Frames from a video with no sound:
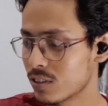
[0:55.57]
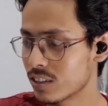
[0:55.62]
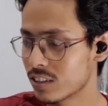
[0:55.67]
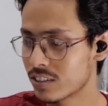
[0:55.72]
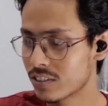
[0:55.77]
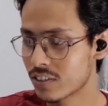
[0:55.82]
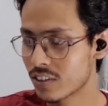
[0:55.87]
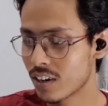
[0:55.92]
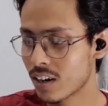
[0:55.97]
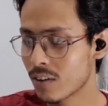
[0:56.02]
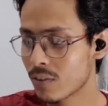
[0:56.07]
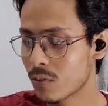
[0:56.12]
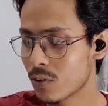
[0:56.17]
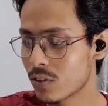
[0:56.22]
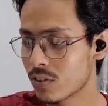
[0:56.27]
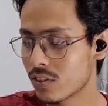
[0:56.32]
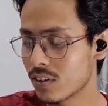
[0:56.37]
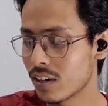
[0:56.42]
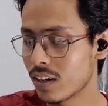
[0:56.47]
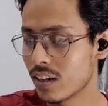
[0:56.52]
So this
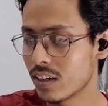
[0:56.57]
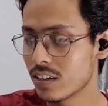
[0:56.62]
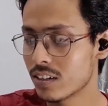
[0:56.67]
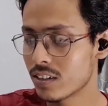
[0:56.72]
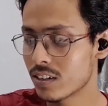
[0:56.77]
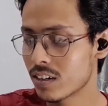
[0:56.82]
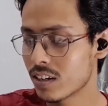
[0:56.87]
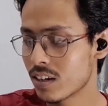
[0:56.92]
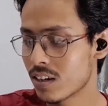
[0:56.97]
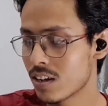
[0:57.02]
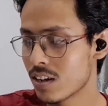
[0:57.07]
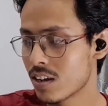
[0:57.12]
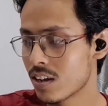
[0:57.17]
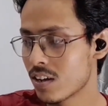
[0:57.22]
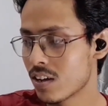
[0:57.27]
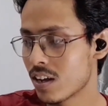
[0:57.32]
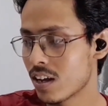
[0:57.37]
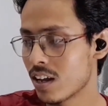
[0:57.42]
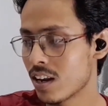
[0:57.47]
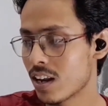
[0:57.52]
trailer was released
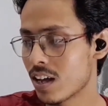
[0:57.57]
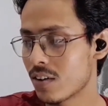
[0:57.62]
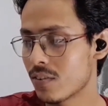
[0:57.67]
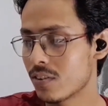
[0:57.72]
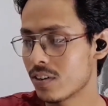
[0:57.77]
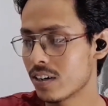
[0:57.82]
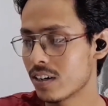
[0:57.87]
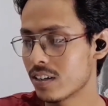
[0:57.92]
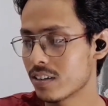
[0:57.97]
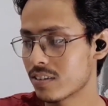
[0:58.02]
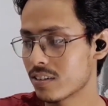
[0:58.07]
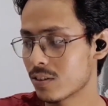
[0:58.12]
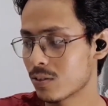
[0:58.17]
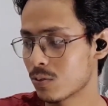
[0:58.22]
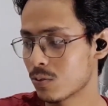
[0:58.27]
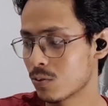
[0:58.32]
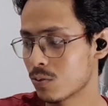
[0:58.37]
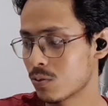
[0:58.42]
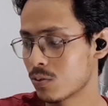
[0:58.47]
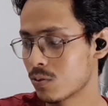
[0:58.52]
11
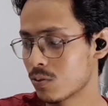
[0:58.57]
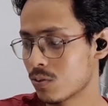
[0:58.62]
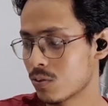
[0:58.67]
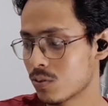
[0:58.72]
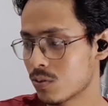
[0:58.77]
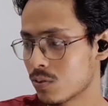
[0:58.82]
days ago